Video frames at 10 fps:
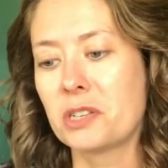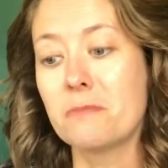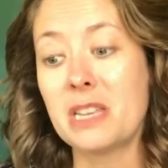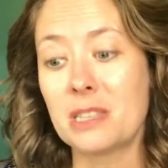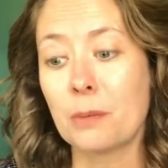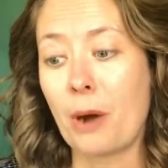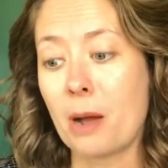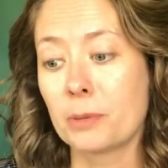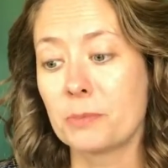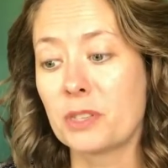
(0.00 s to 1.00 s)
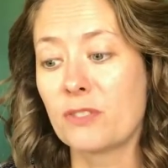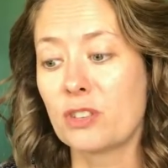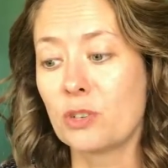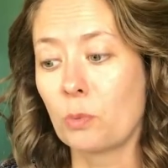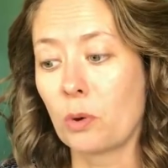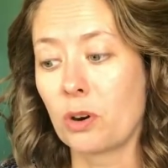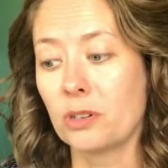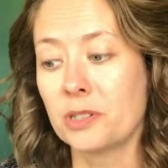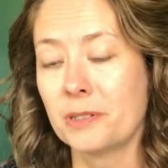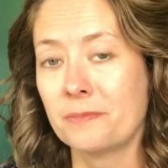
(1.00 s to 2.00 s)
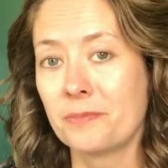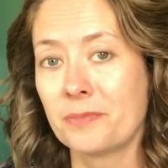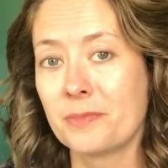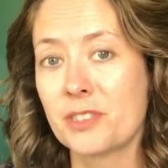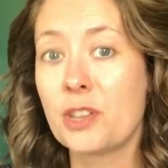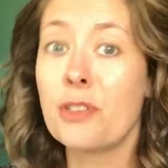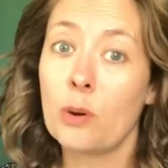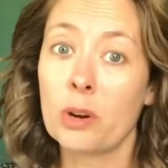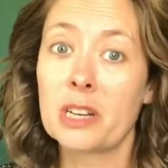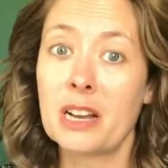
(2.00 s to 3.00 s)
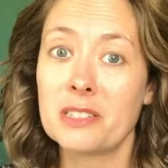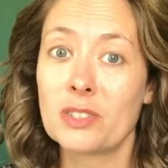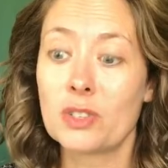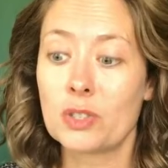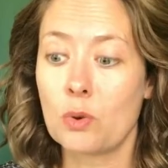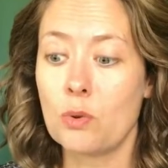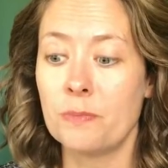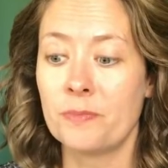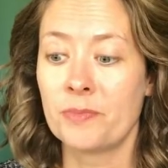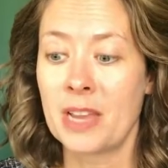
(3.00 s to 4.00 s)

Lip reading: to meet the problems of the new world. So they organized a school.